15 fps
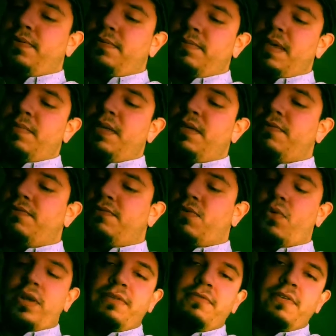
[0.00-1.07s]
maybe
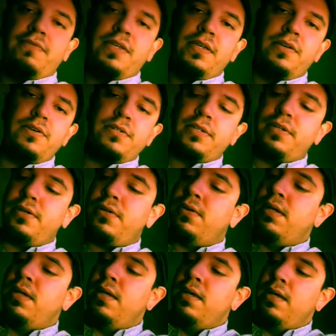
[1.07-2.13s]
40-50 years ago.
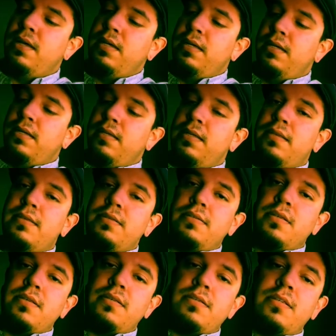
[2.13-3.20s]

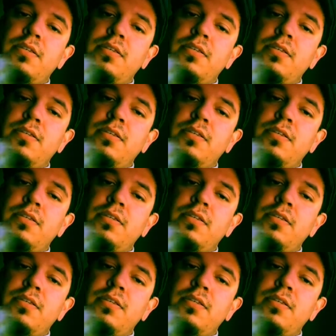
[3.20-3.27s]
This is